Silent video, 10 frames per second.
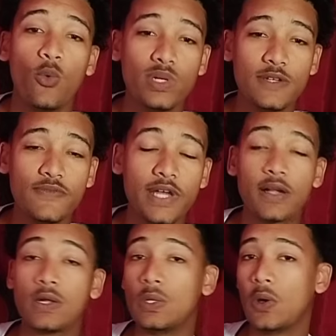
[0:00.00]
with the
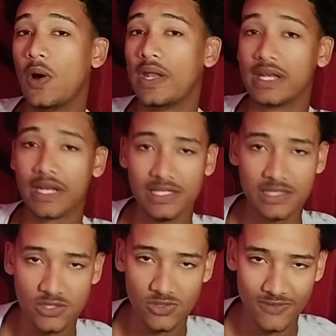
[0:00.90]
vehicle on
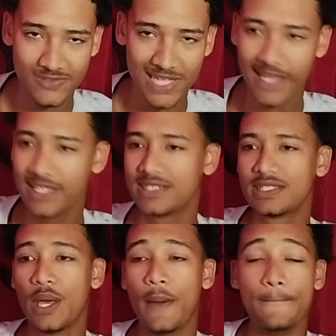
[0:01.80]
racing soft tires,
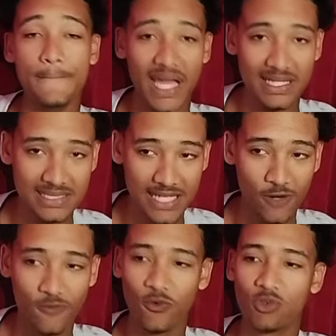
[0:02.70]
max
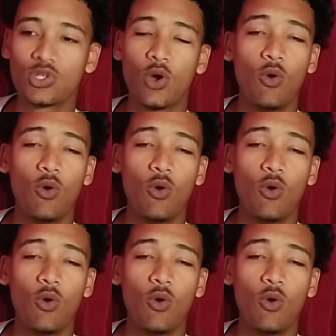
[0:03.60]
downforce,